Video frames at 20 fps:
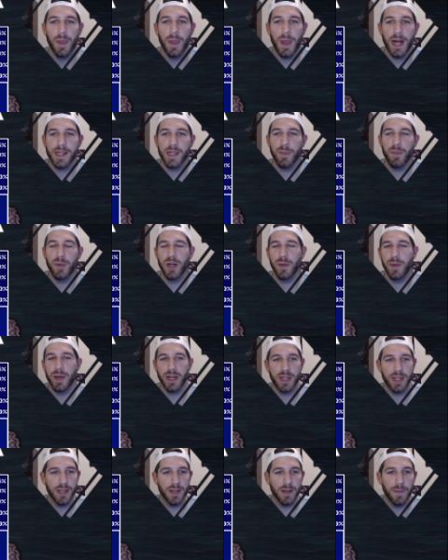That's a pretty
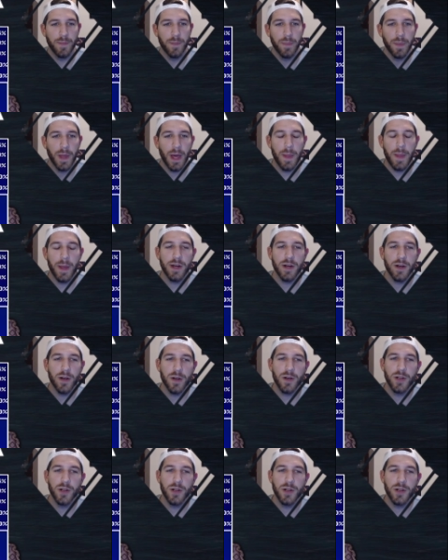big deal. And then her